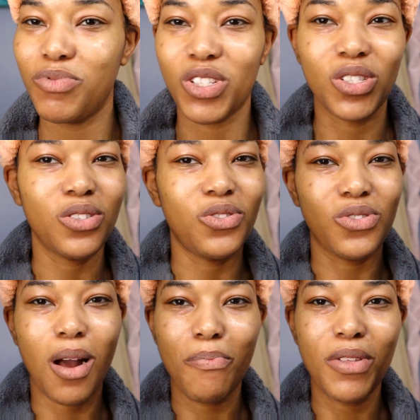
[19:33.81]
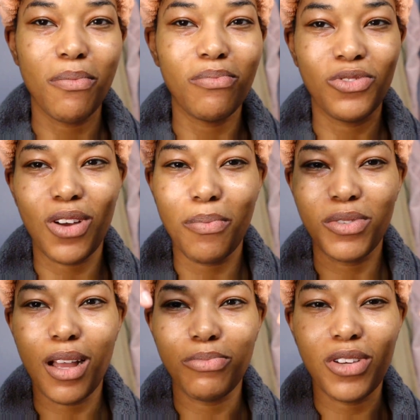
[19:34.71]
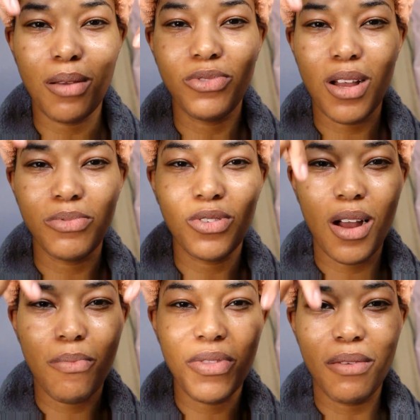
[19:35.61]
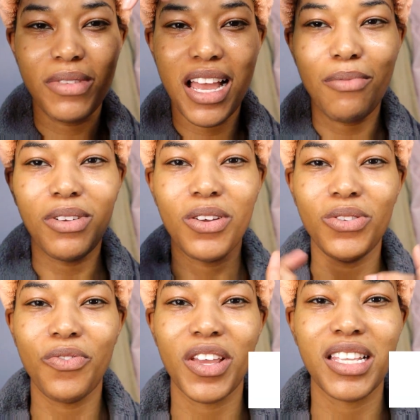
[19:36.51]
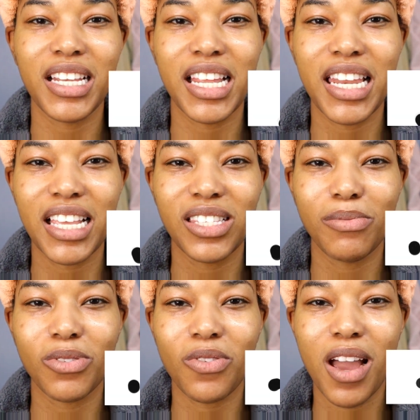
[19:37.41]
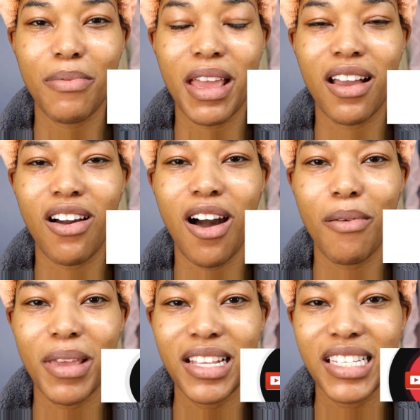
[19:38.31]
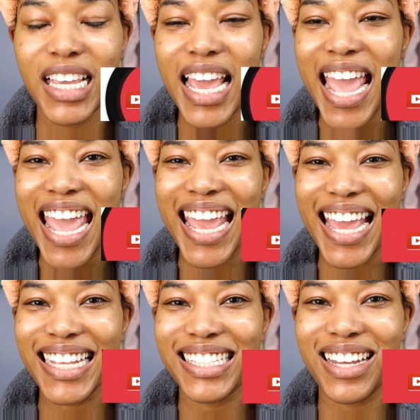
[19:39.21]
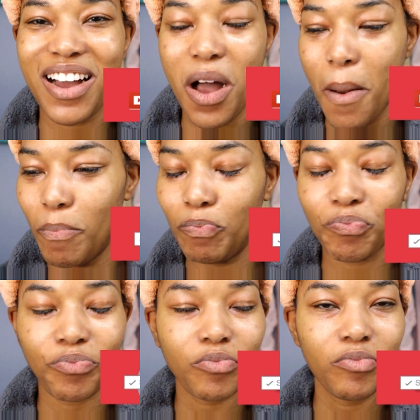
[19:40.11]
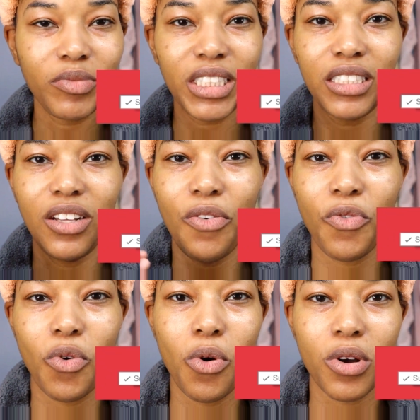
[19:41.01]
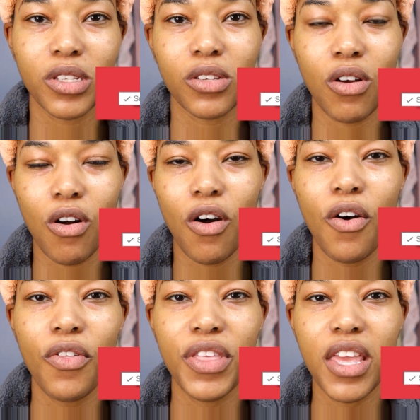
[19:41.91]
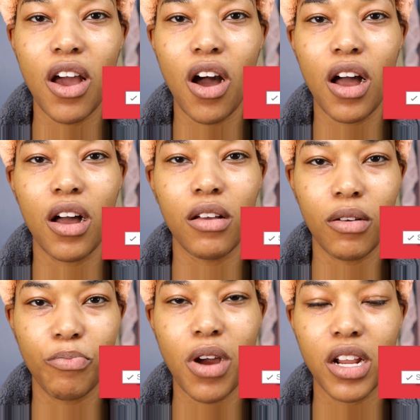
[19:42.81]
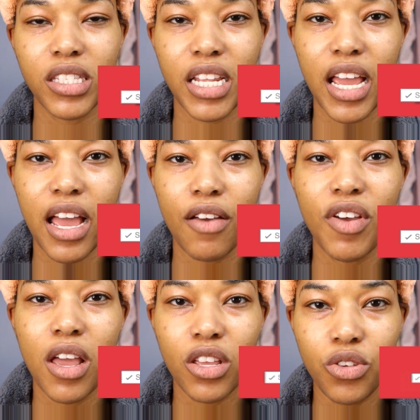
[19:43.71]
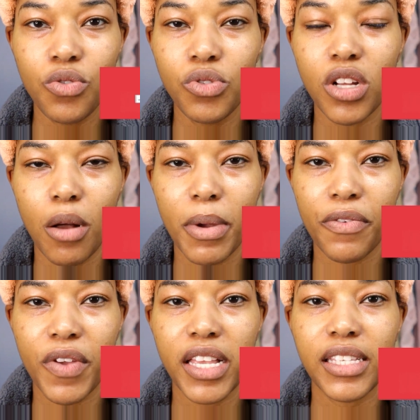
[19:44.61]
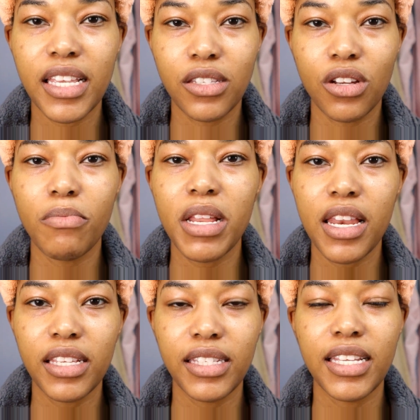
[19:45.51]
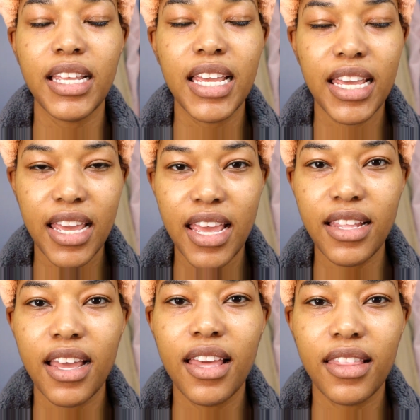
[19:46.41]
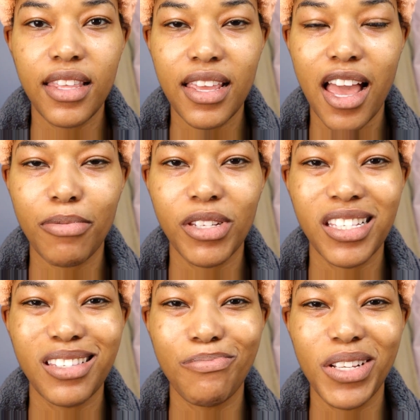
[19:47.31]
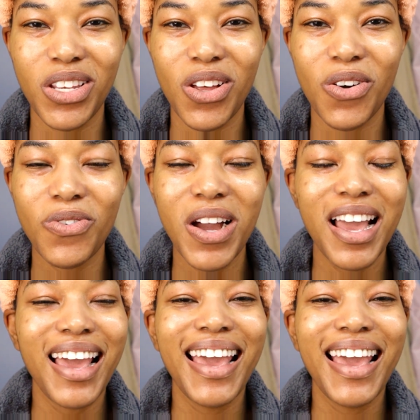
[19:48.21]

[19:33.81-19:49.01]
just drop them drop drop drop drop drop them down below don't forget to click like subscribe and comment and um, of course all the products that i have used on my face is going to be listed in the captions below